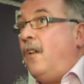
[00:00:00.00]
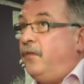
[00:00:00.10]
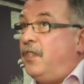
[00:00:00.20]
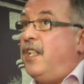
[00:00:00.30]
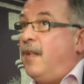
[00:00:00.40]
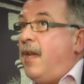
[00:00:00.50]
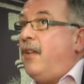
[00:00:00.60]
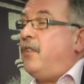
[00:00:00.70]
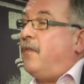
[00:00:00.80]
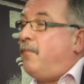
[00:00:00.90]
often the
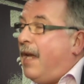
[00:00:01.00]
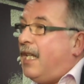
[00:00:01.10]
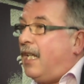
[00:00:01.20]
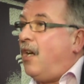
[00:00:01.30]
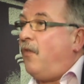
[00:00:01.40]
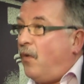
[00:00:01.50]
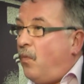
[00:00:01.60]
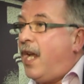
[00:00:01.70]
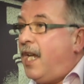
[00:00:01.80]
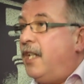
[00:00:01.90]
amount of mental health
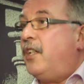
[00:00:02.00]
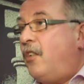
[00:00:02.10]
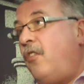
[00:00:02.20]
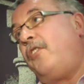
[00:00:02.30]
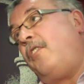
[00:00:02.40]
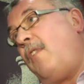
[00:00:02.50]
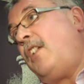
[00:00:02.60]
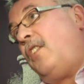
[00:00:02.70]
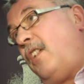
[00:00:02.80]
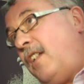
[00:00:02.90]
awareness across the rest of